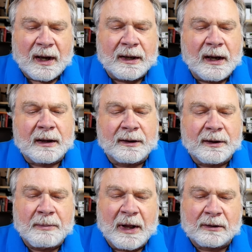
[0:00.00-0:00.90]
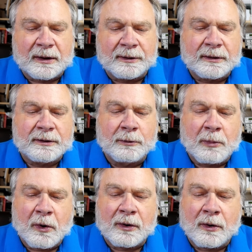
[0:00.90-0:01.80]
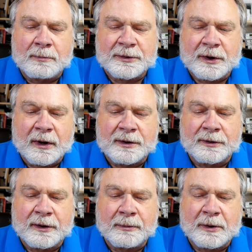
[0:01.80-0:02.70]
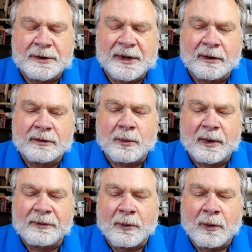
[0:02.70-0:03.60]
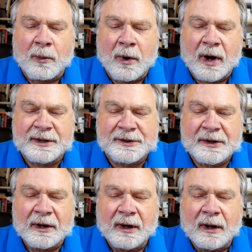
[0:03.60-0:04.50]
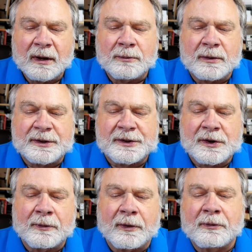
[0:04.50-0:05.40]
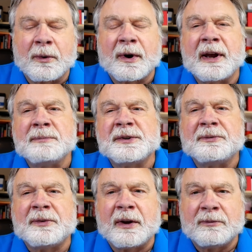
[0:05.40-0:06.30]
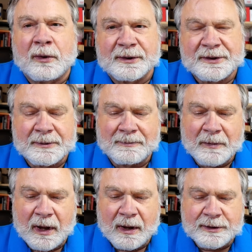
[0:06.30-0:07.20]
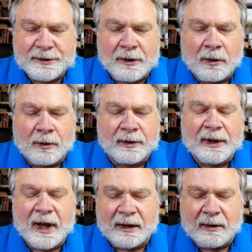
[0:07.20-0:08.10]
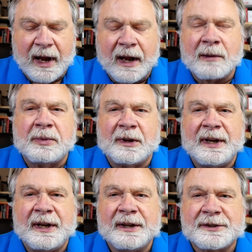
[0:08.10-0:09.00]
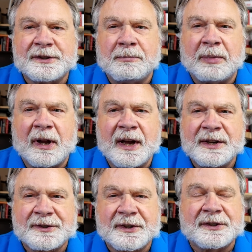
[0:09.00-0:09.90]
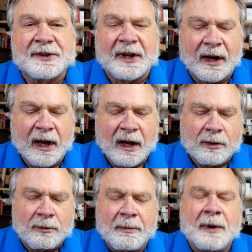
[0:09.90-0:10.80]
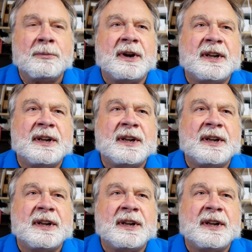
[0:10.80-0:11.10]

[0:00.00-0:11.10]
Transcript: got the Belkin 2-port home charger that puts out 24 watts, which is over 4 amps at 5 volts. So that amply supplies this thing. Remember,